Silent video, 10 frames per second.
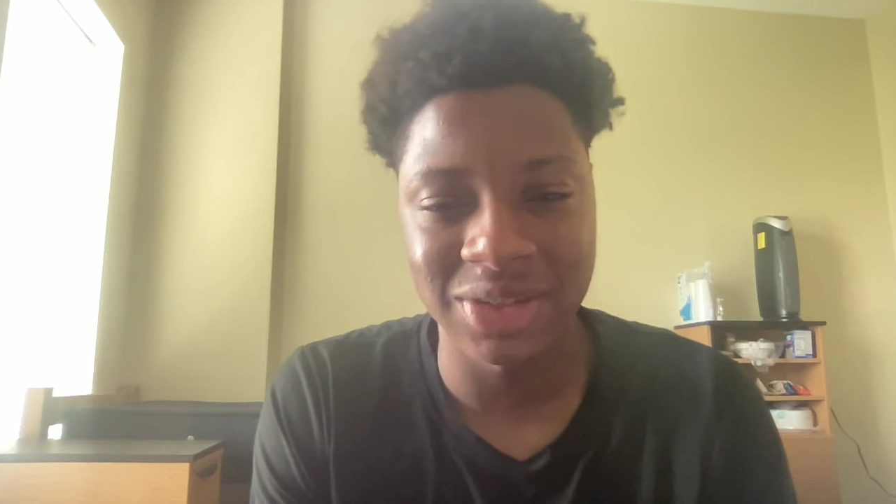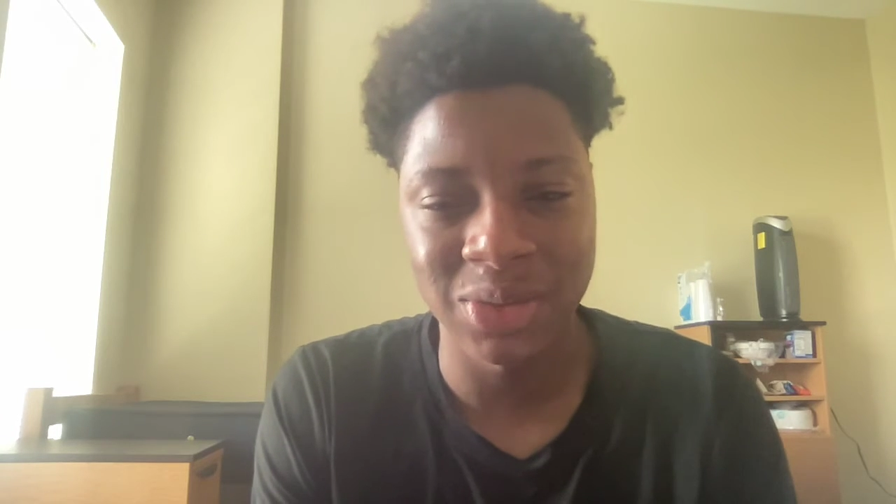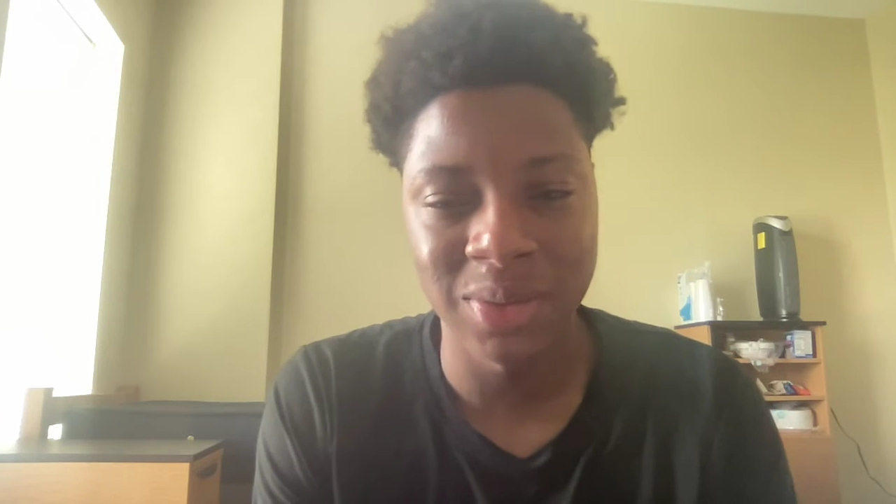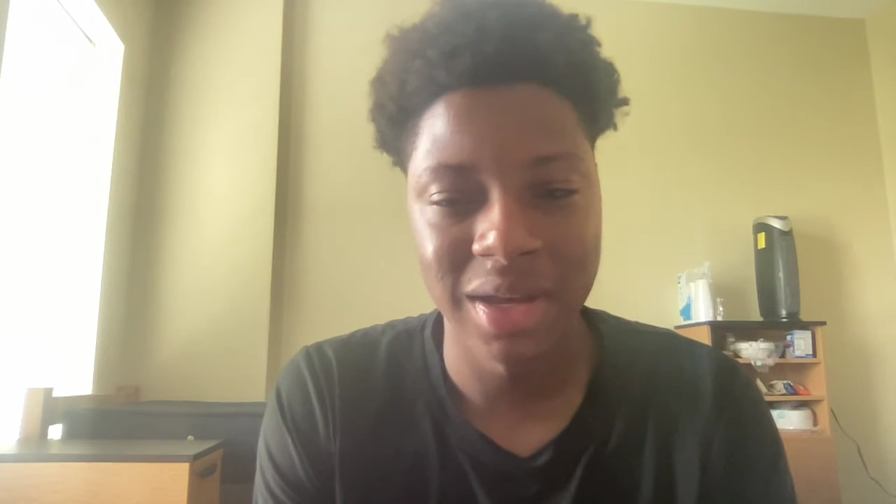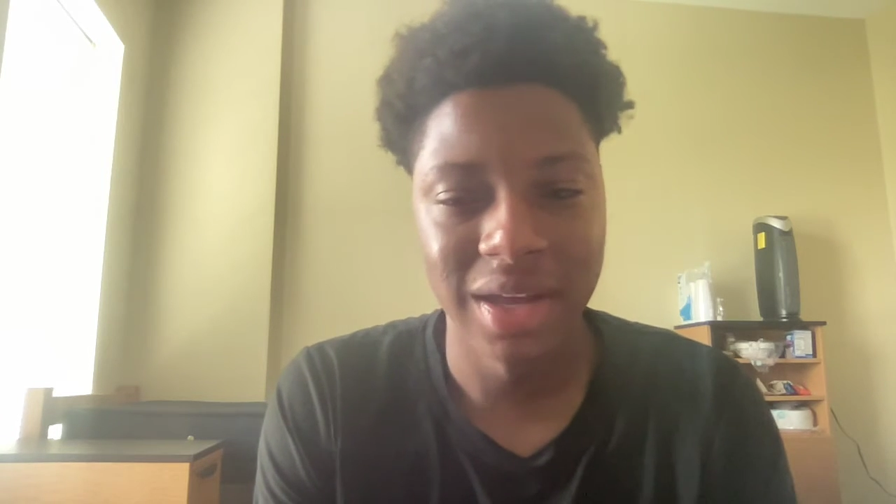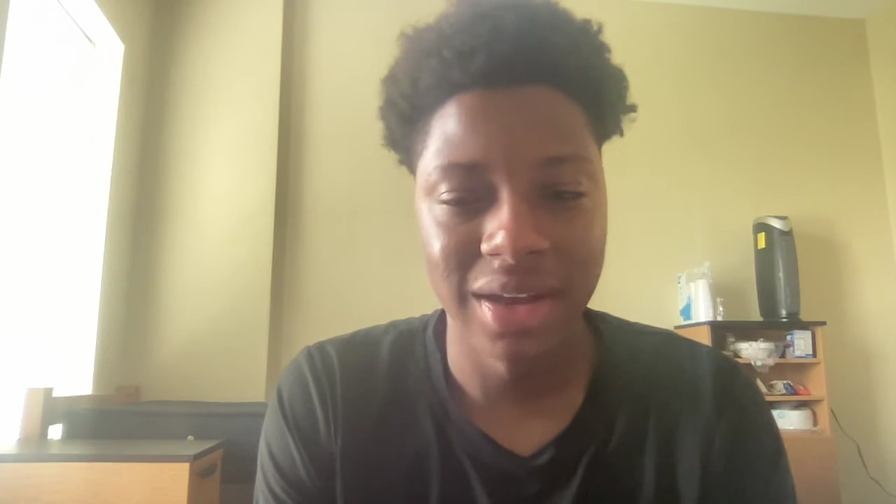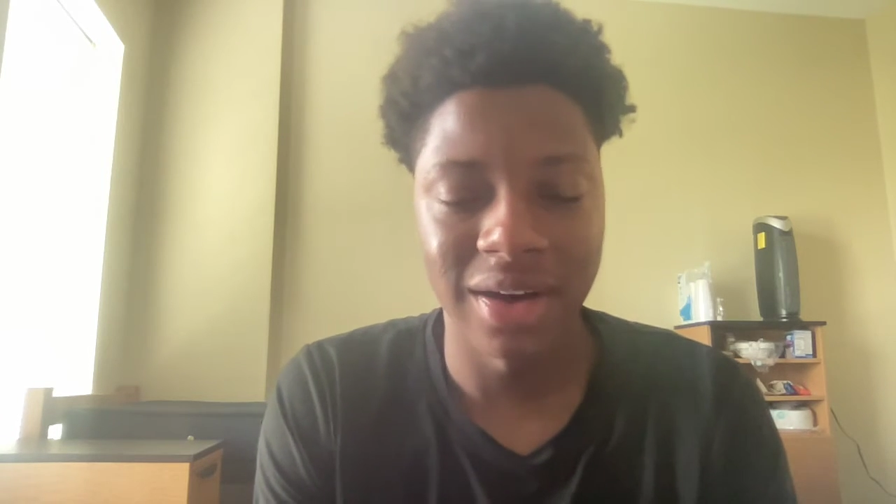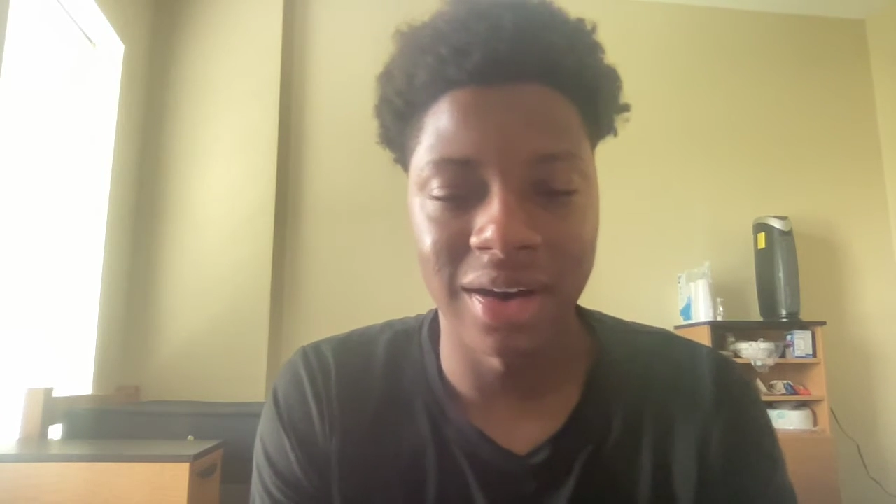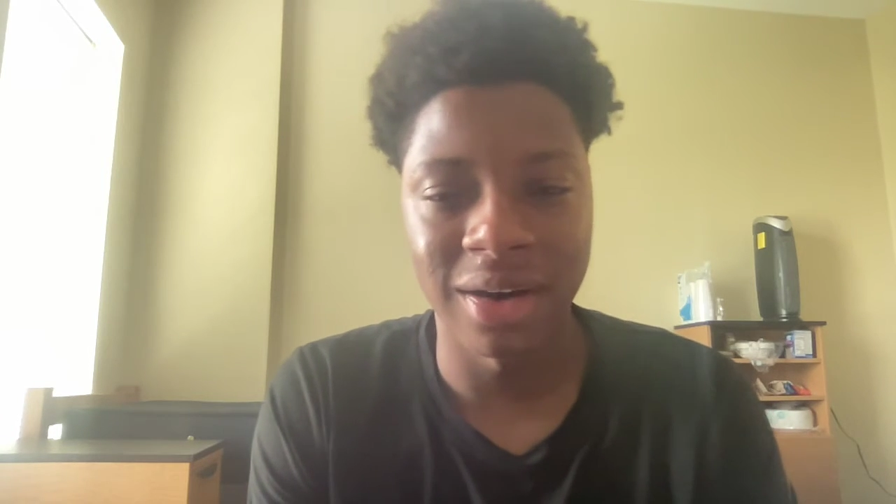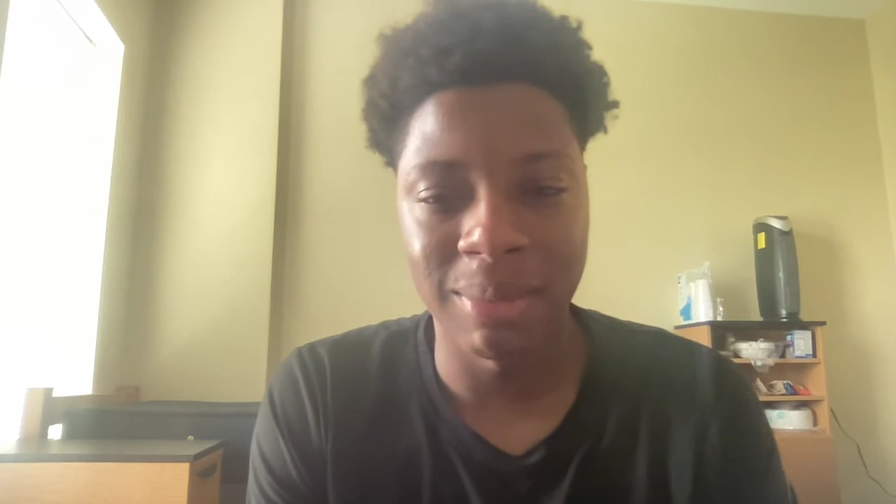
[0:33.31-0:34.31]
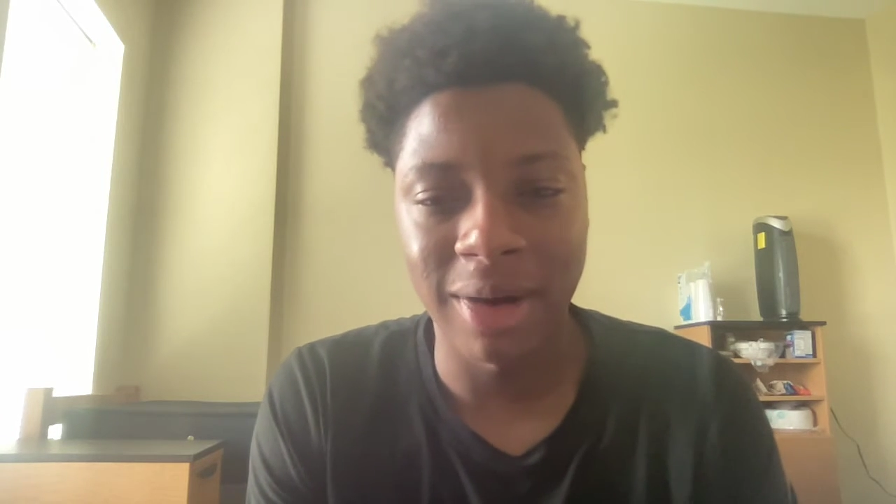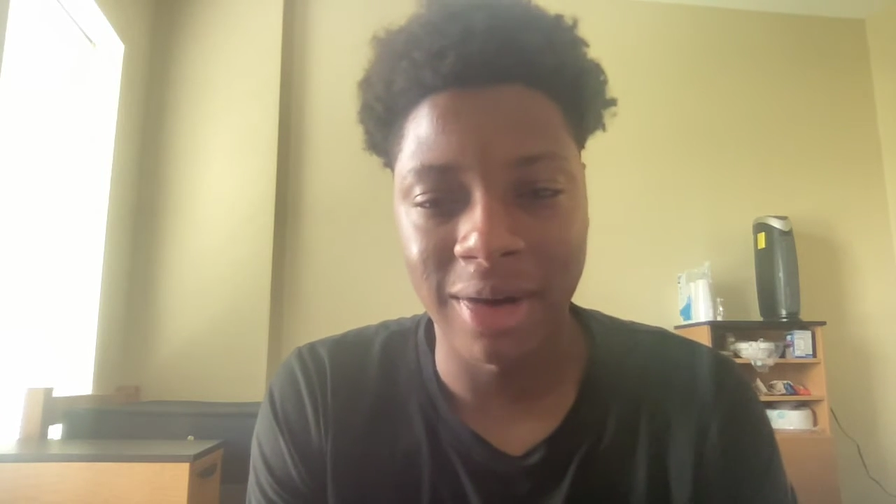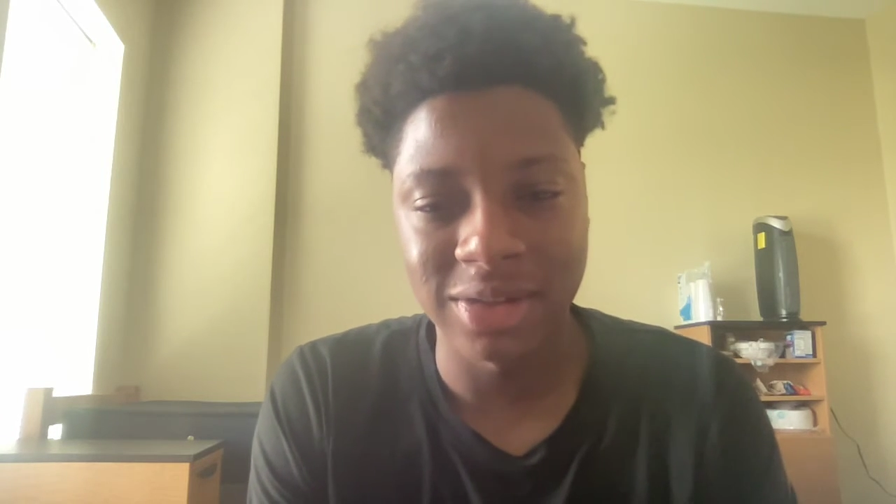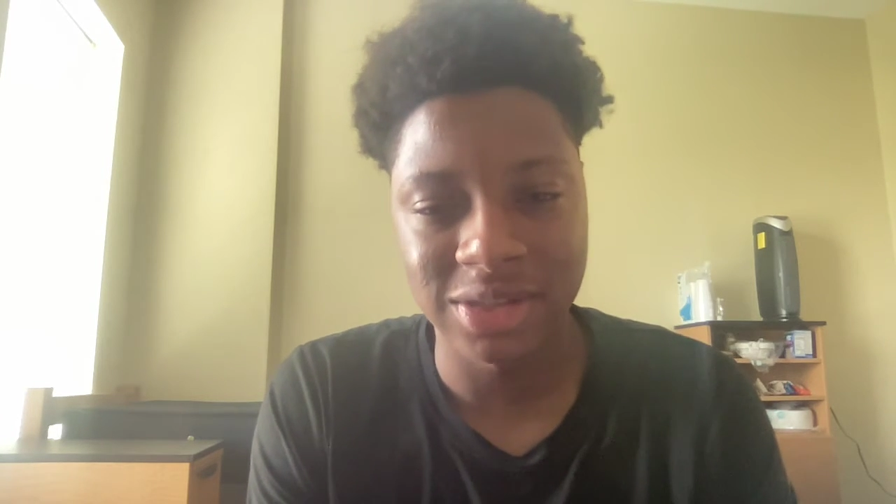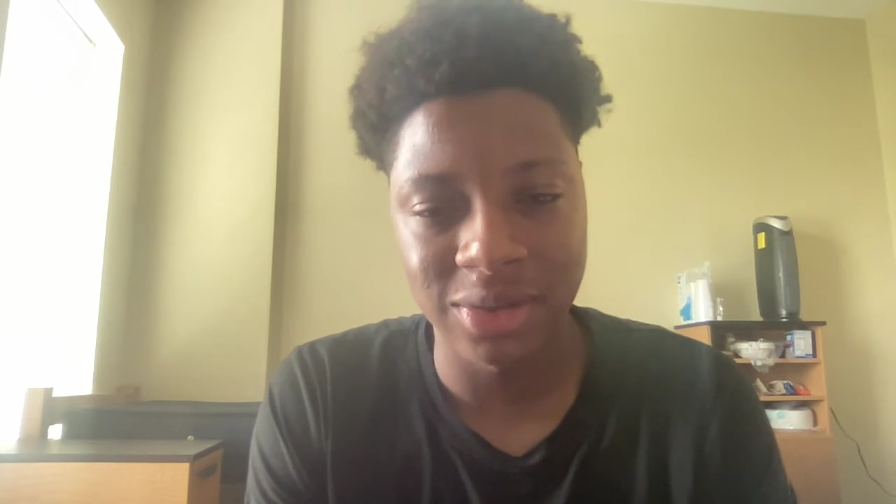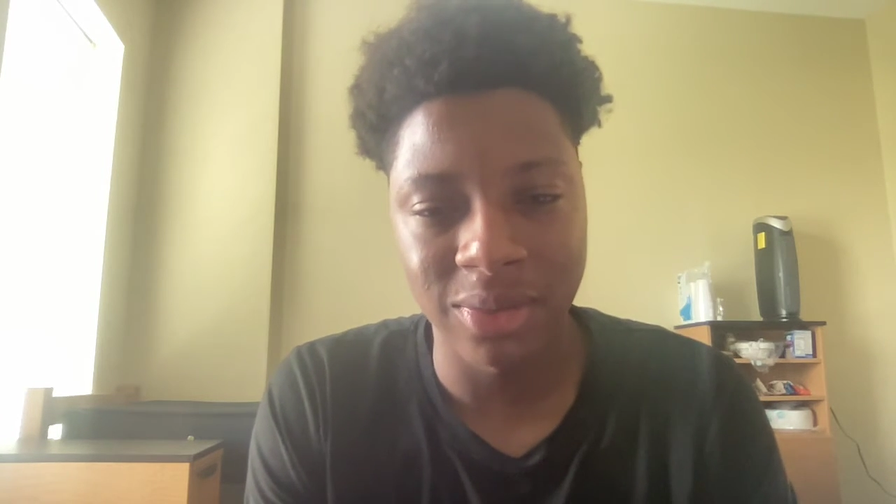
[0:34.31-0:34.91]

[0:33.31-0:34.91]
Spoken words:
to do talk